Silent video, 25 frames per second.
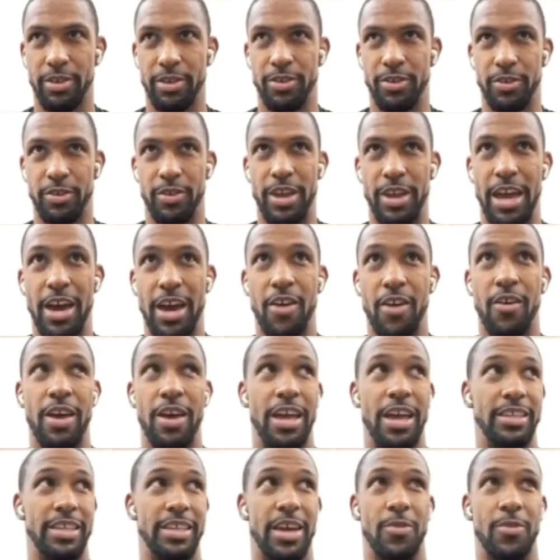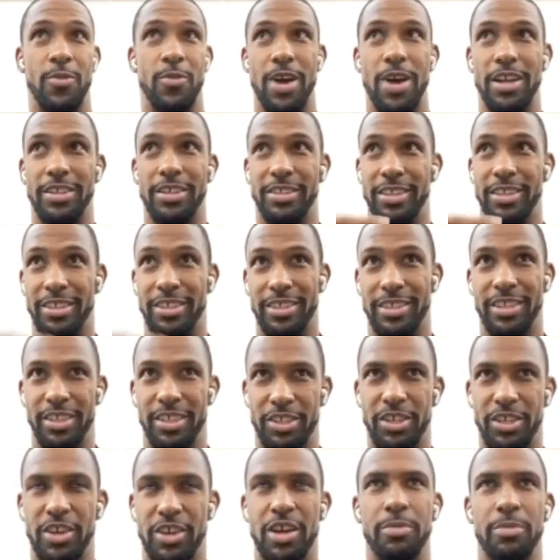So now as I watch
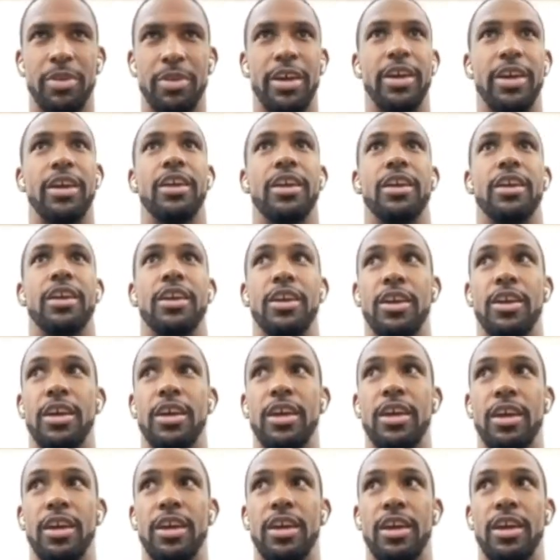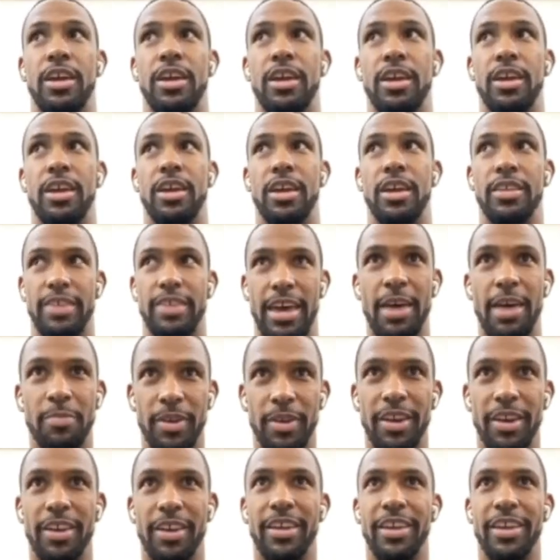this year, I'm like, it's
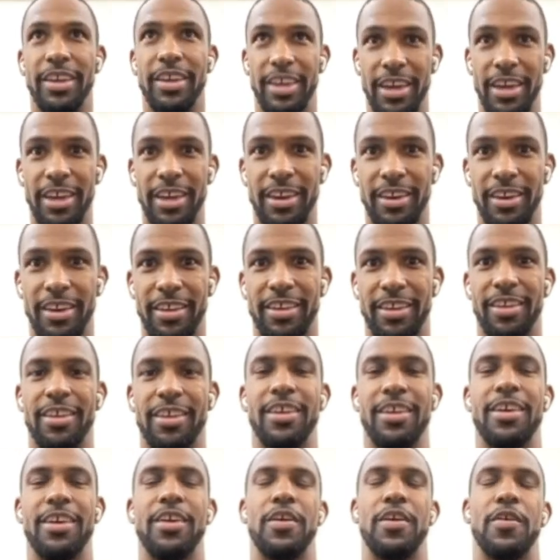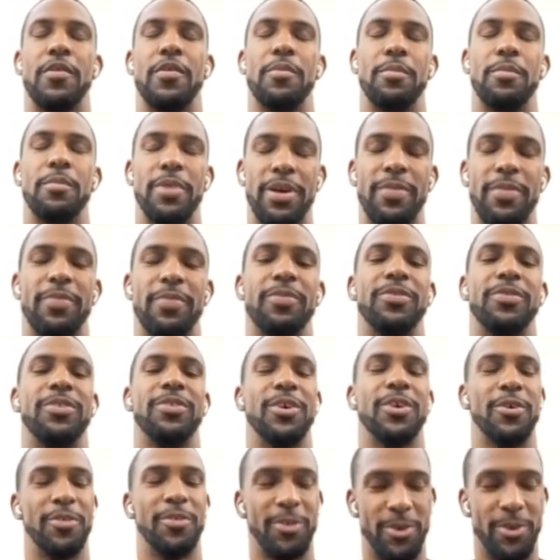happening again. But
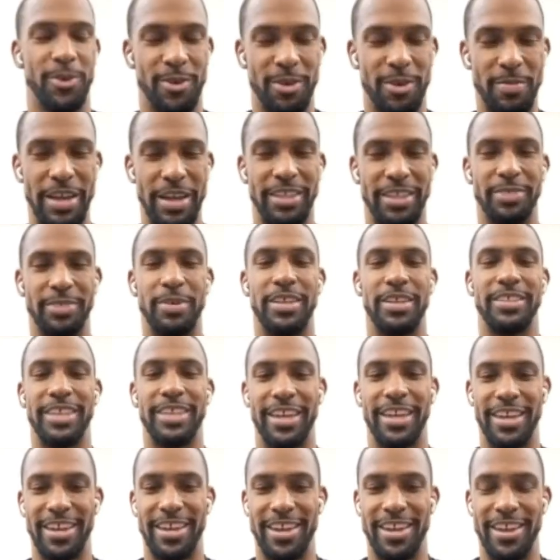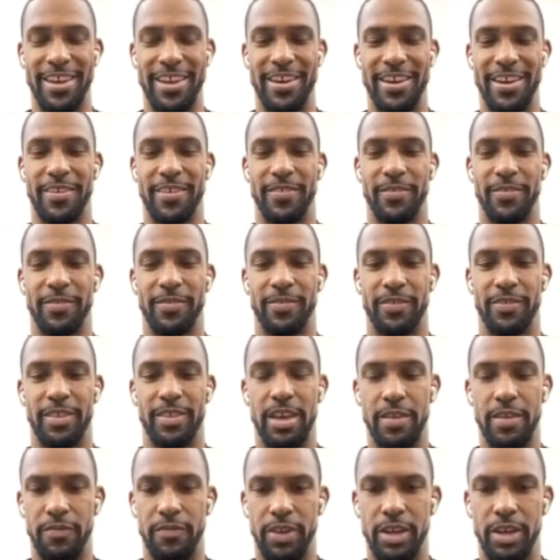so going back to my second year,
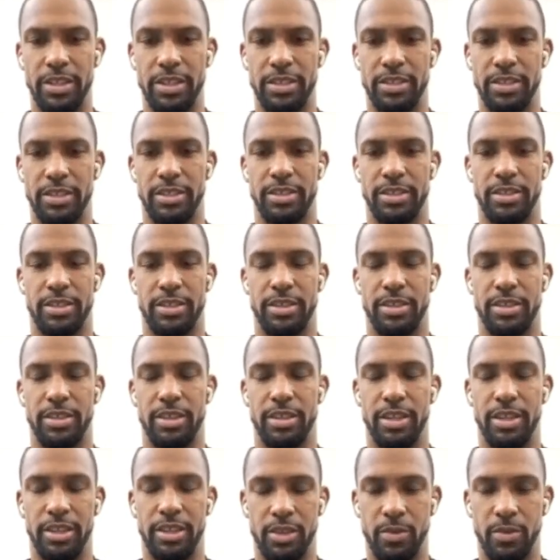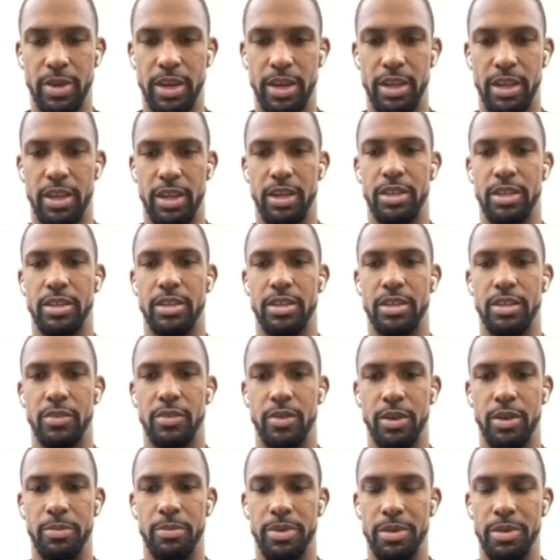I finished Lithuania
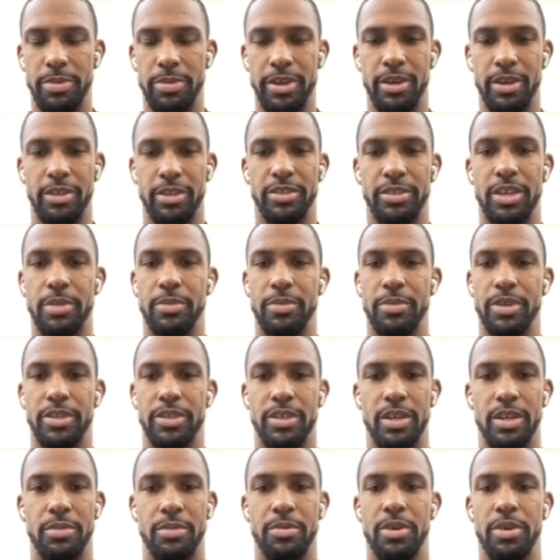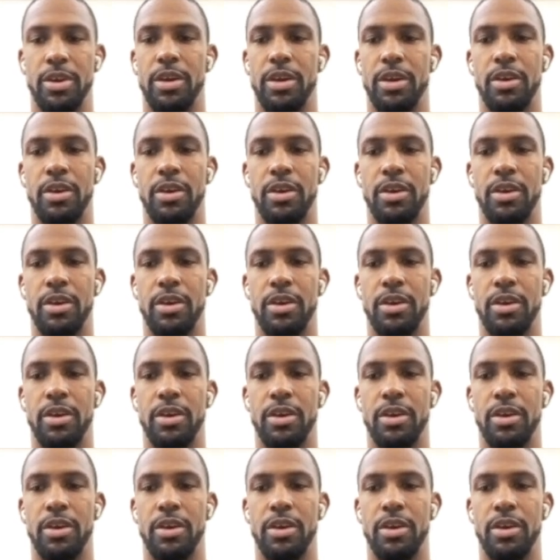with a BBL championship.